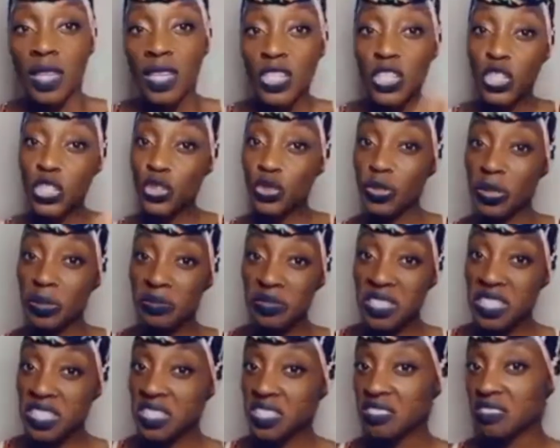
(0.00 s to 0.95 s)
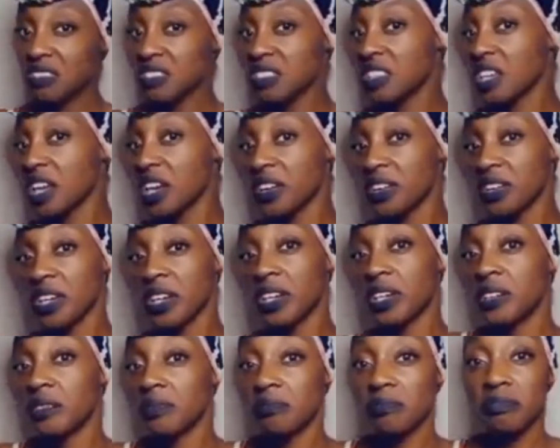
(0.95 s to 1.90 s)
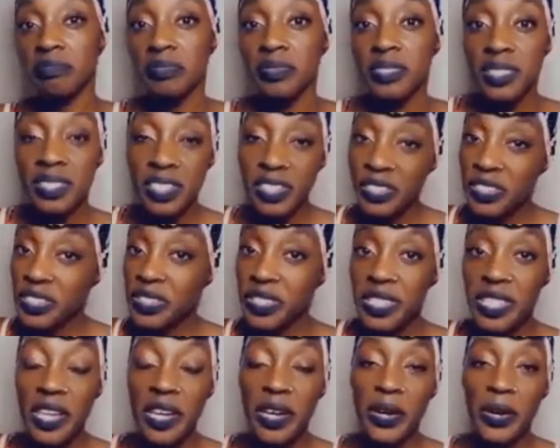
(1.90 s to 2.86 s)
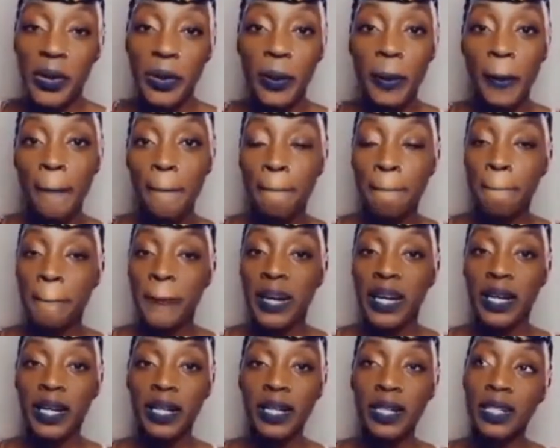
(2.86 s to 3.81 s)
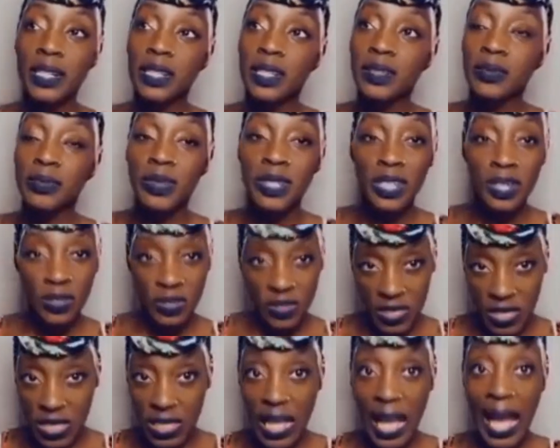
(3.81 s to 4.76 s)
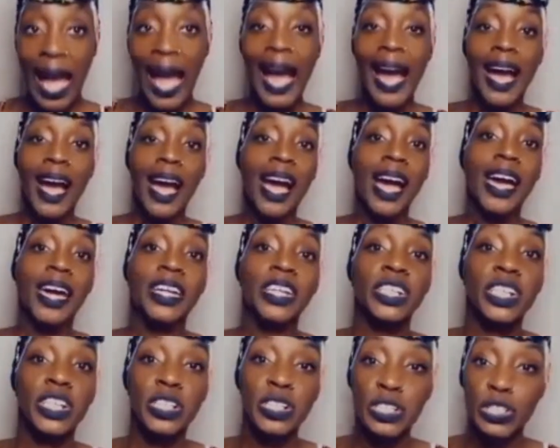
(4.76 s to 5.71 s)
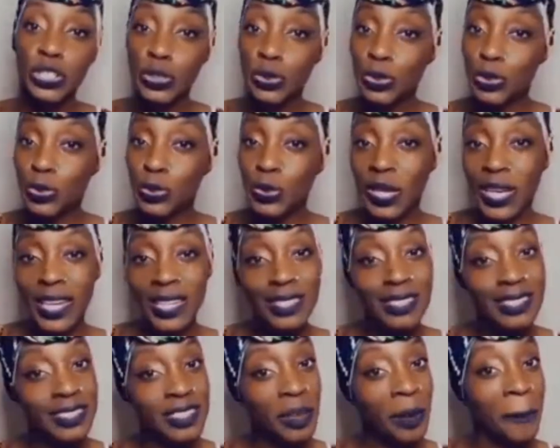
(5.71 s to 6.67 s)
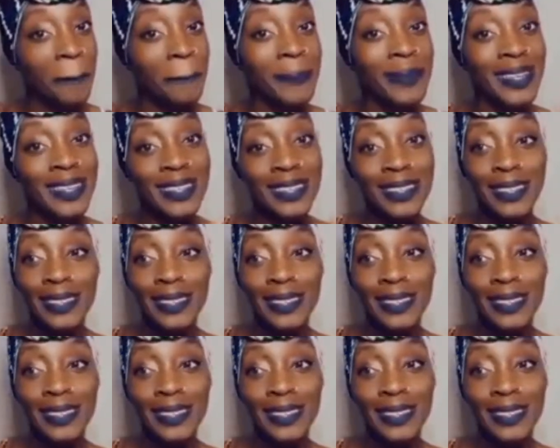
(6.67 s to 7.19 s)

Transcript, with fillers: extremely scary scary as hell uh, what else i encourage you to get some